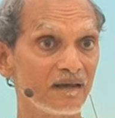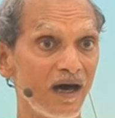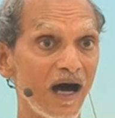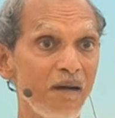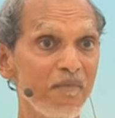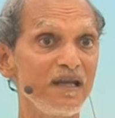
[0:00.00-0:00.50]

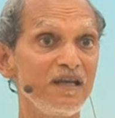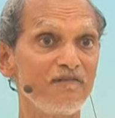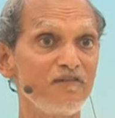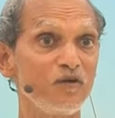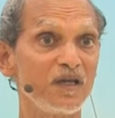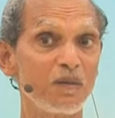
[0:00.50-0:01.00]
How many
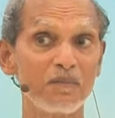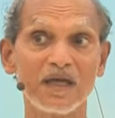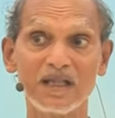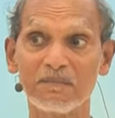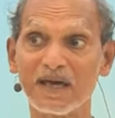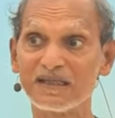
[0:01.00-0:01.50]
of you in, your,
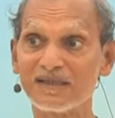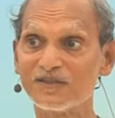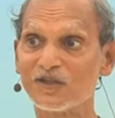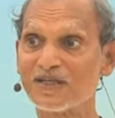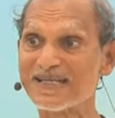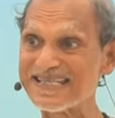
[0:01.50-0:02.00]
in the
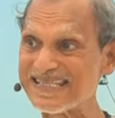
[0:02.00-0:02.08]
meditation